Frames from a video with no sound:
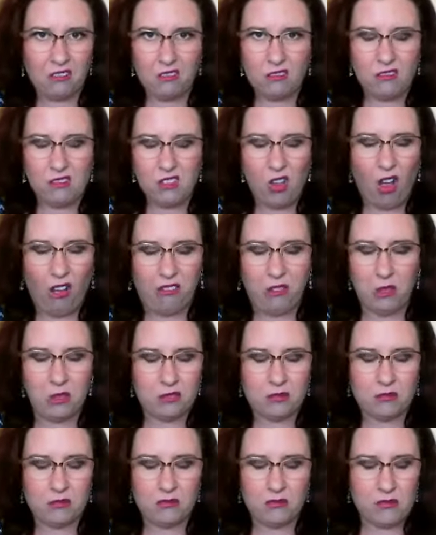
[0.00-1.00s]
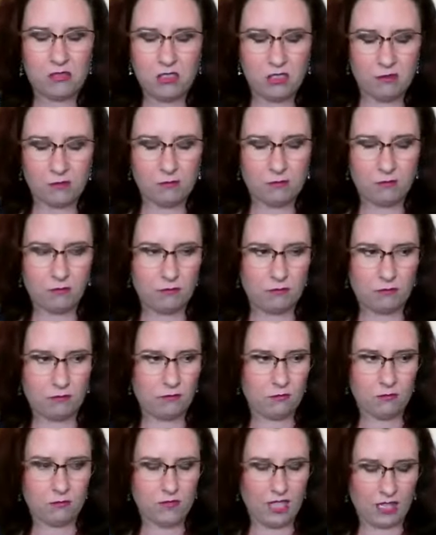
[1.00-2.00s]
It's awful. just
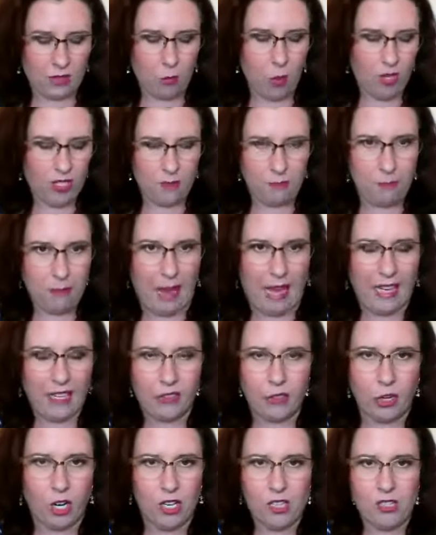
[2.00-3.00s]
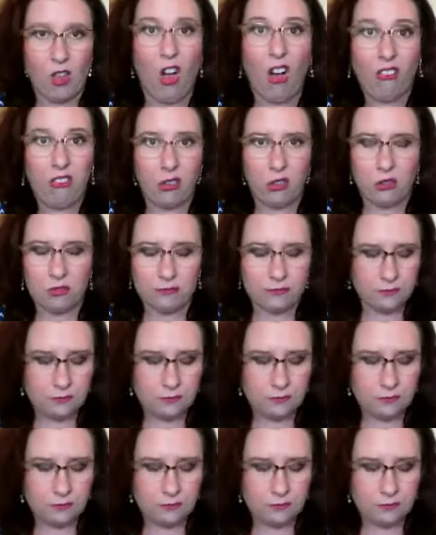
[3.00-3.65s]
like watching paint dry. It's awful.